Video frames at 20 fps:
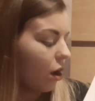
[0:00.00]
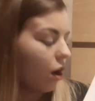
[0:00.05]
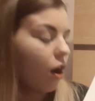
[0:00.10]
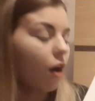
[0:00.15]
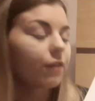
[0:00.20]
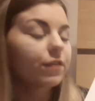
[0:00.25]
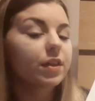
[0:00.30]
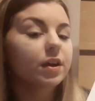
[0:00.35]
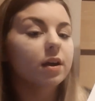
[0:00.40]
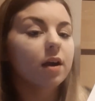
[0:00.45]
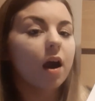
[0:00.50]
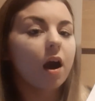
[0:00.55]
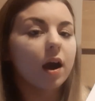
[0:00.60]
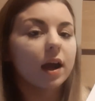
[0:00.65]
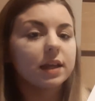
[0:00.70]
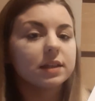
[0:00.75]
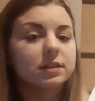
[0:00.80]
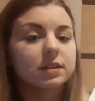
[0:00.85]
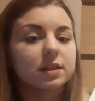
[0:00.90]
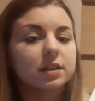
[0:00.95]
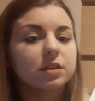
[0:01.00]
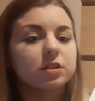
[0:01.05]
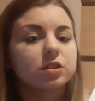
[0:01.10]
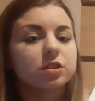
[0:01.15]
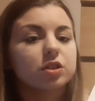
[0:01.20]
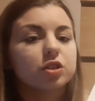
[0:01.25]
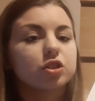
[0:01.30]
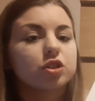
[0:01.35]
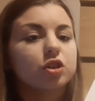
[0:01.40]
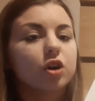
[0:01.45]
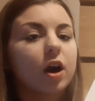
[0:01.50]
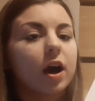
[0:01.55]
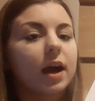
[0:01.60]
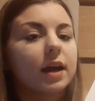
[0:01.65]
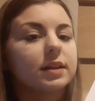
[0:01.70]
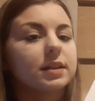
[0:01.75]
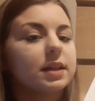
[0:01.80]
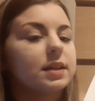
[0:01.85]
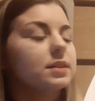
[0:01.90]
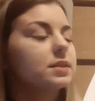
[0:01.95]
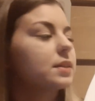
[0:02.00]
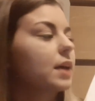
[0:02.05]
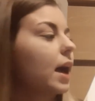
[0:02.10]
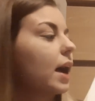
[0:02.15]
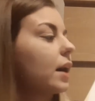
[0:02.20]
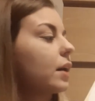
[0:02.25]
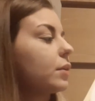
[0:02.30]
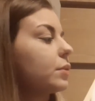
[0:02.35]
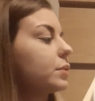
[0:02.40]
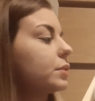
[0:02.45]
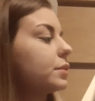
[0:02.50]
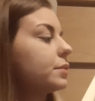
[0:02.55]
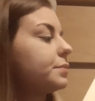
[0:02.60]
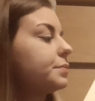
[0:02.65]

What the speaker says: of the kindest giant in town."